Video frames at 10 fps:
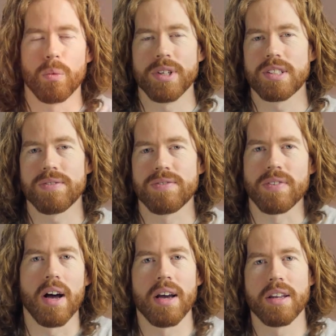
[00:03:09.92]
we
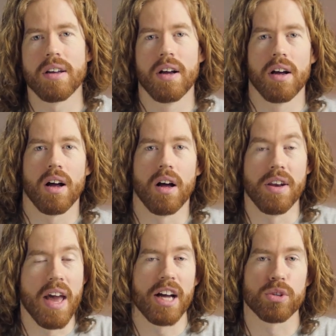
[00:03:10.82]
define a
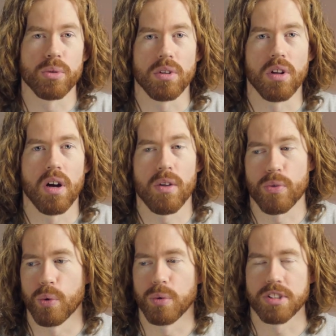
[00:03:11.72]
natural law
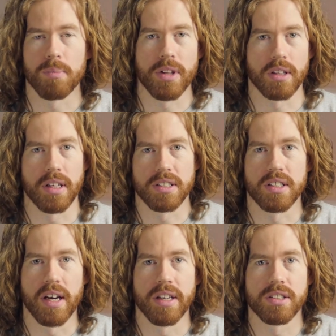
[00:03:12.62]
through something like
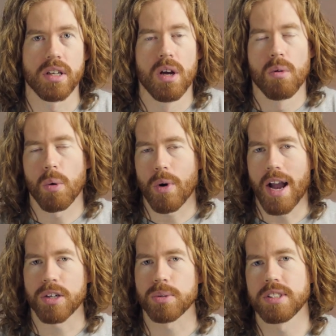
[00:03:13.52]
science, what we're
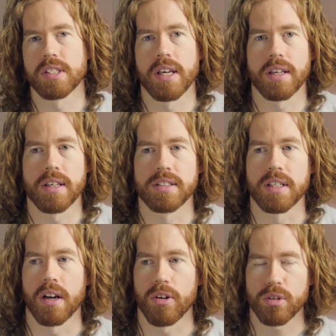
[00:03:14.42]
actually saying is
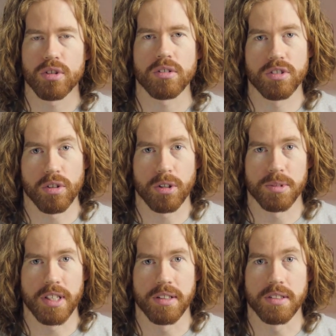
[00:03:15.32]
that under certain
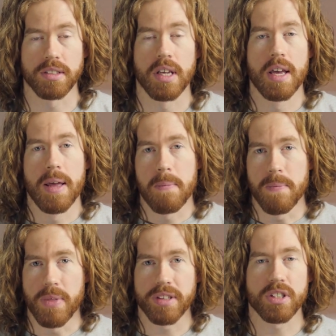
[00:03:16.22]
circumstances,
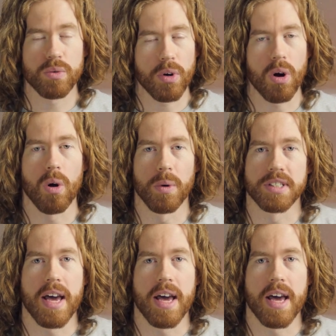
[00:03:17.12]
this is what always